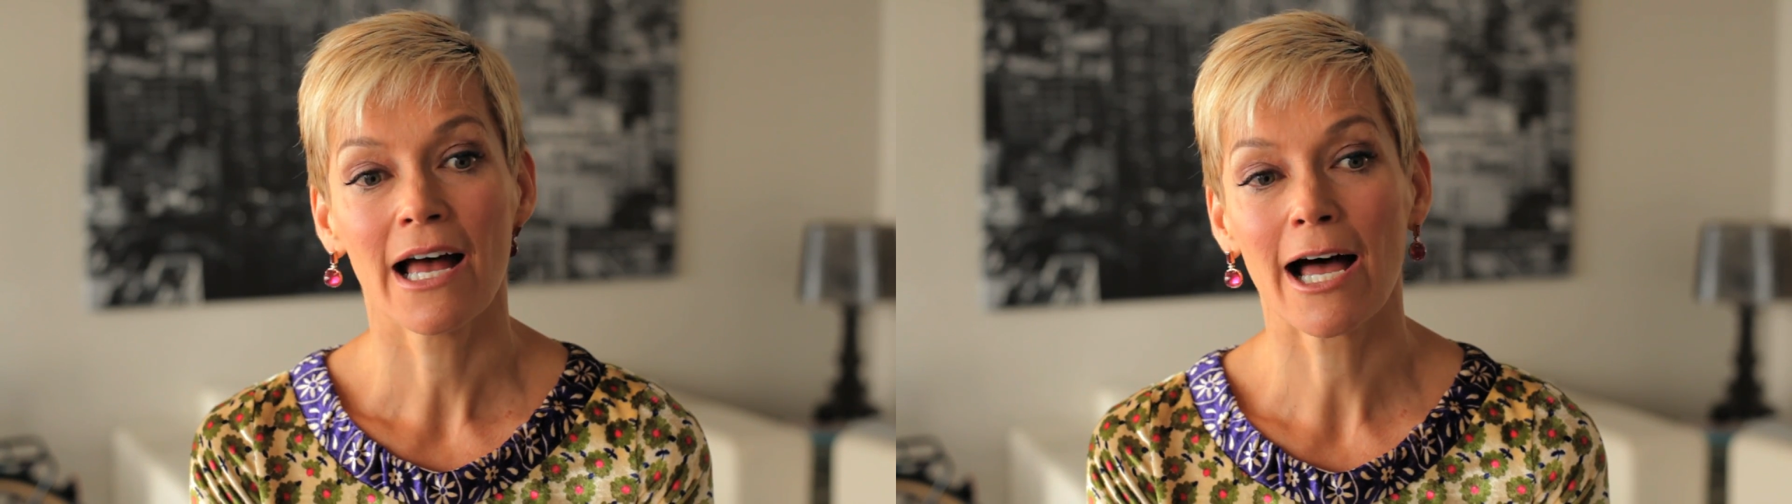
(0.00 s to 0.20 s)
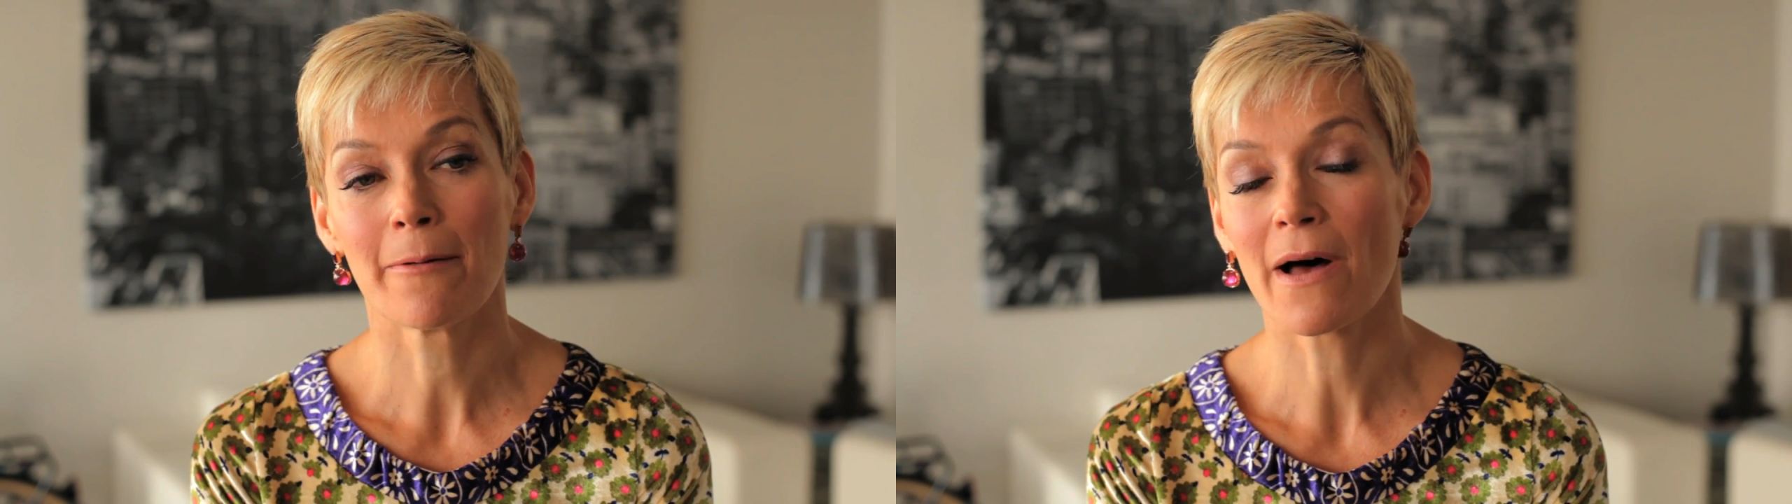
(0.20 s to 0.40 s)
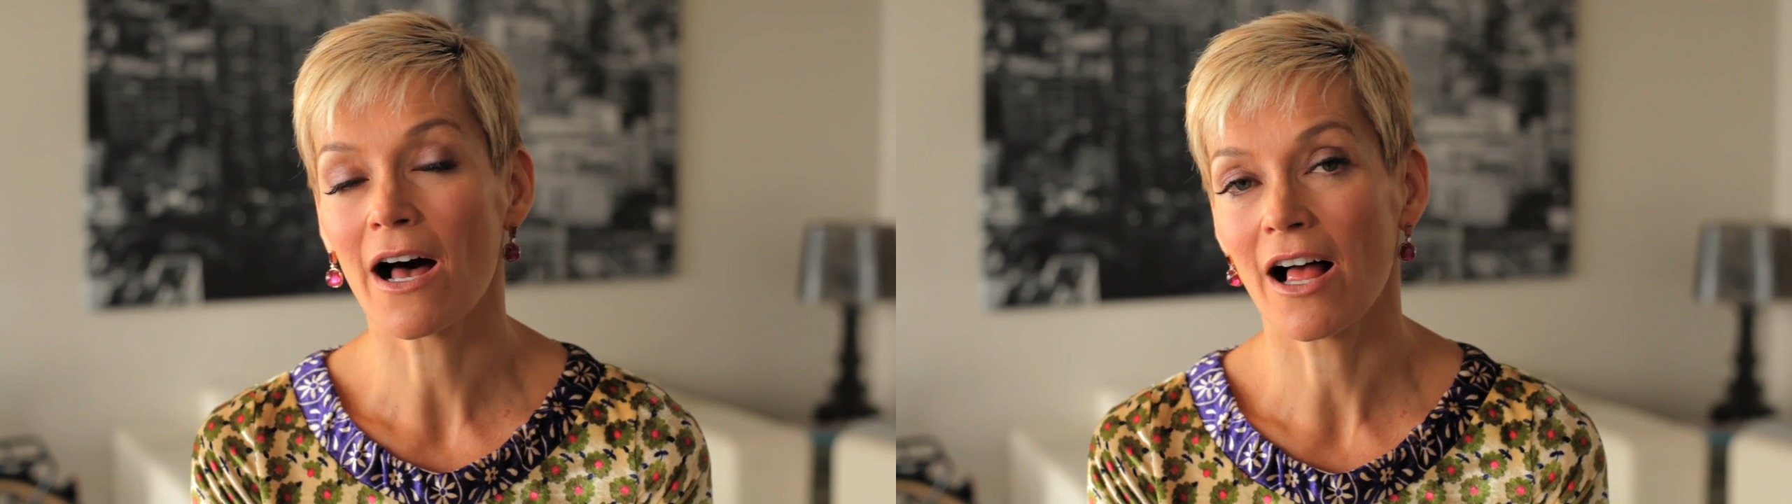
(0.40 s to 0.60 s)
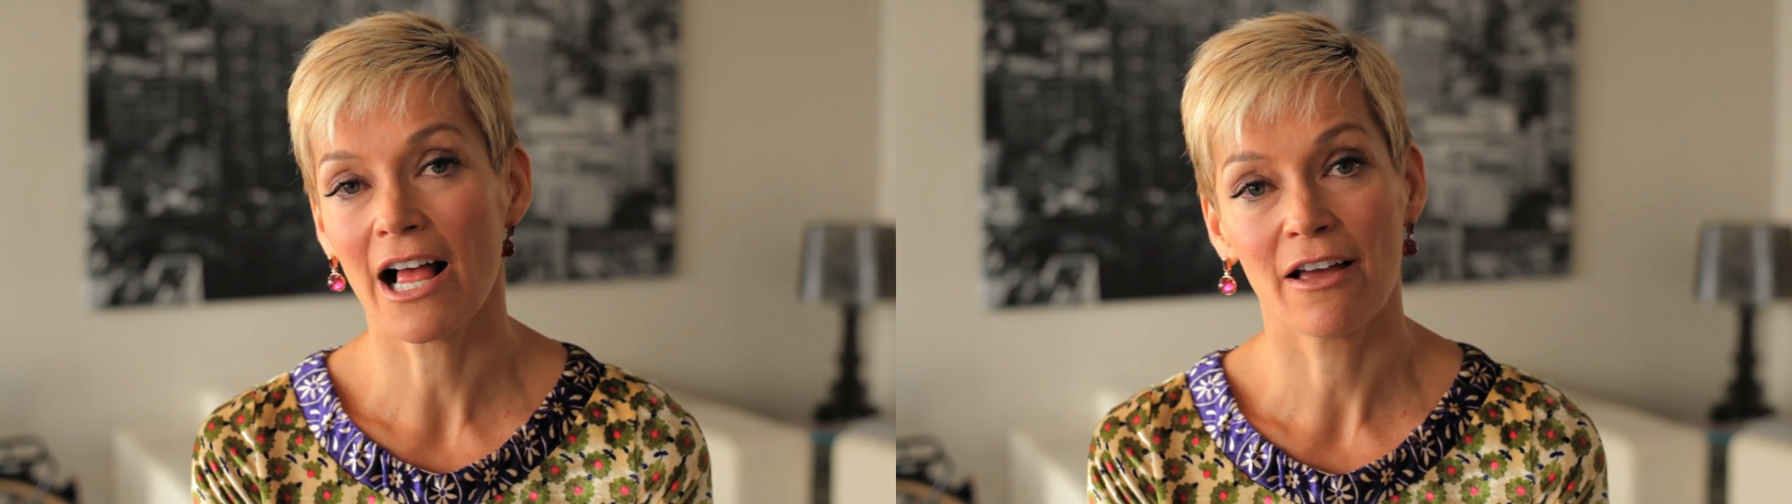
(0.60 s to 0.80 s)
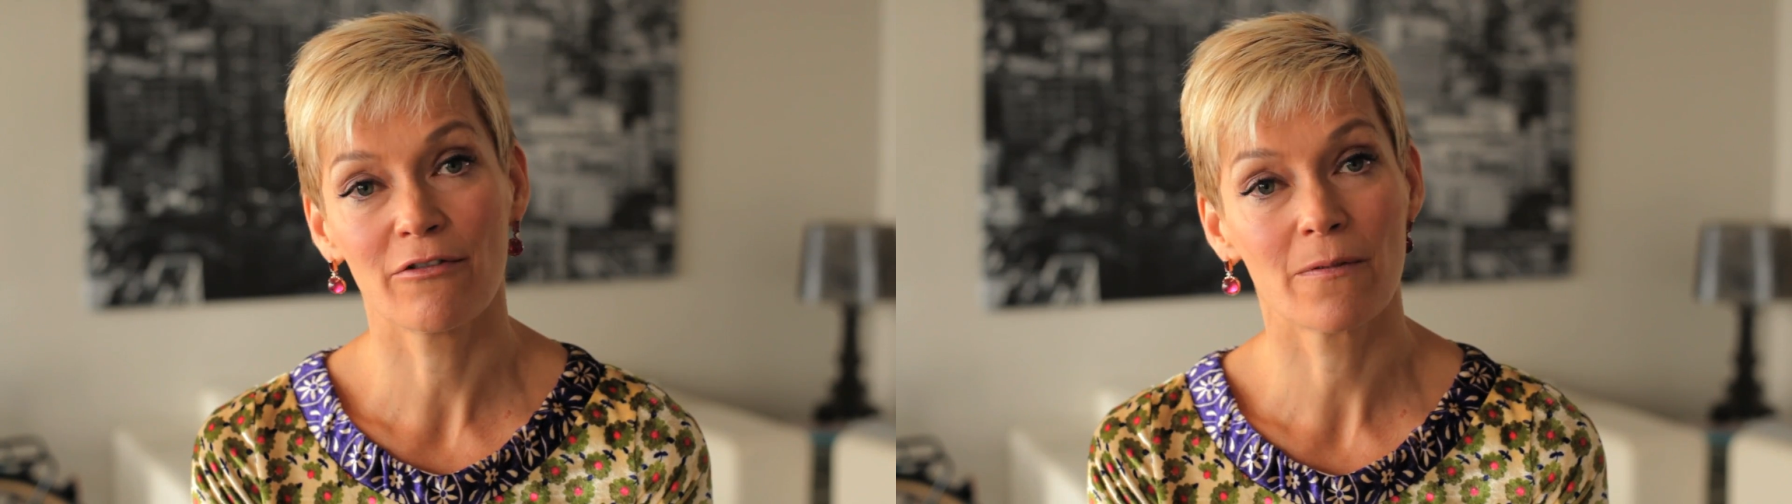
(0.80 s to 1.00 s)

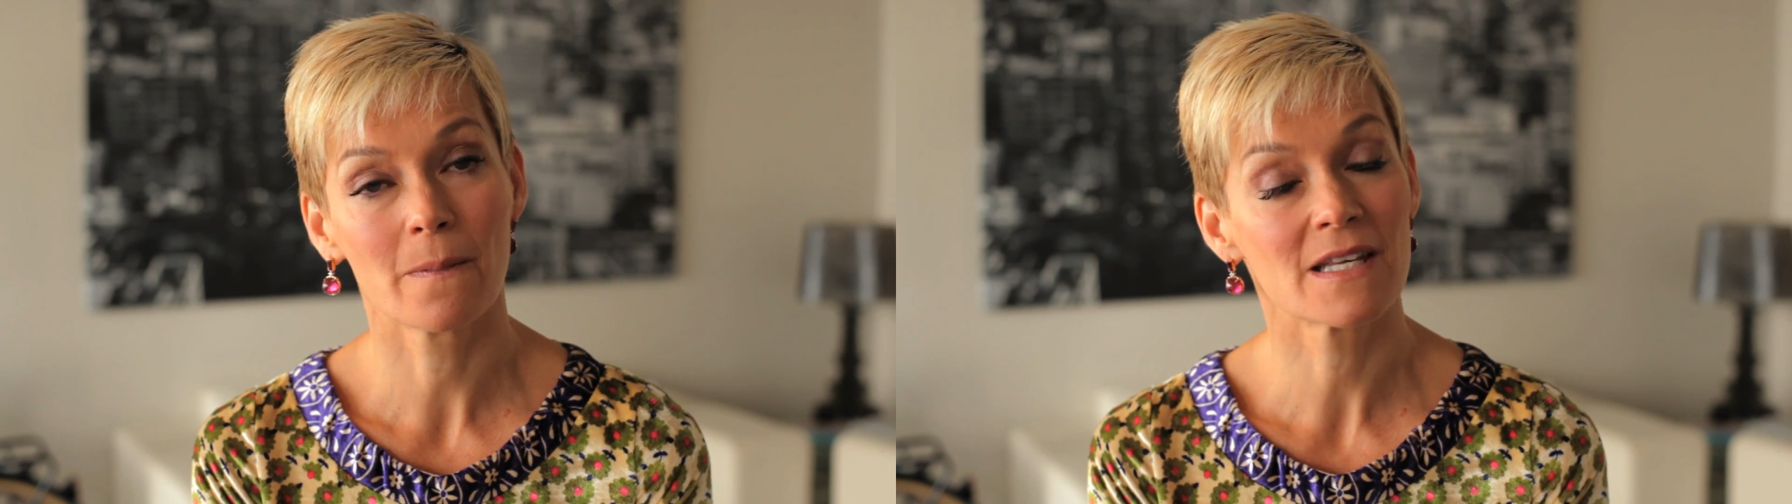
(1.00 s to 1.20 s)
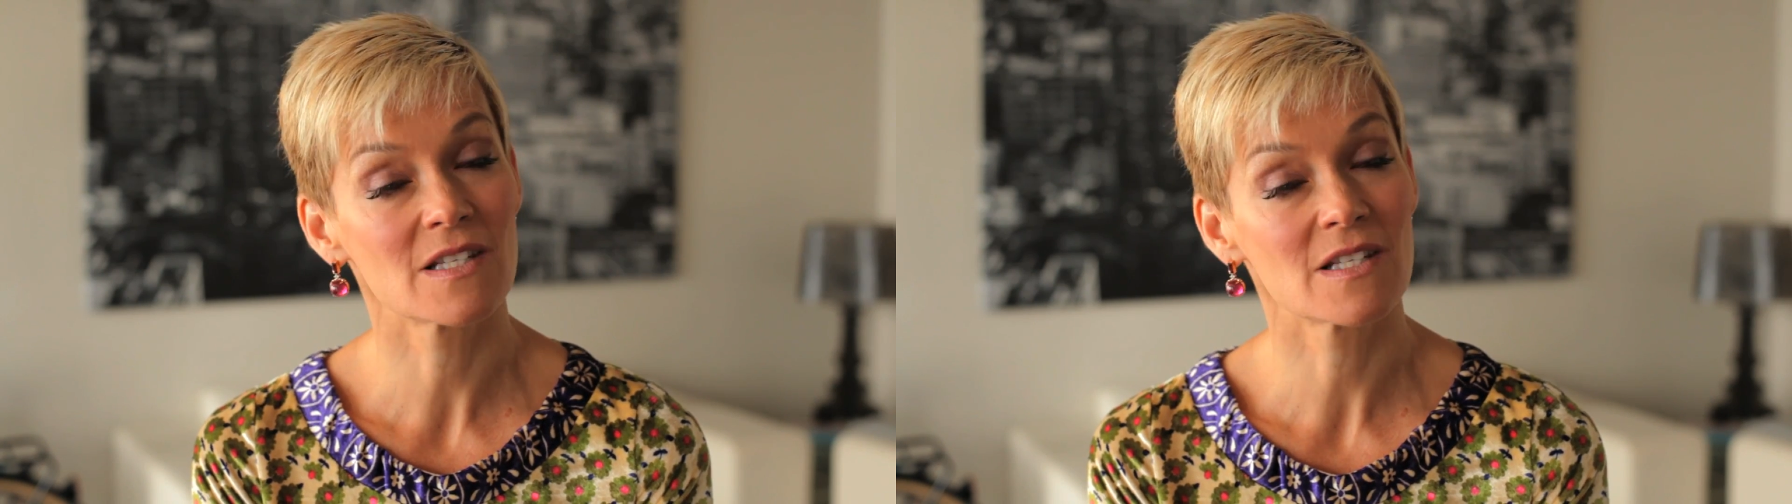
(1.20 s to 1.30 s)
I've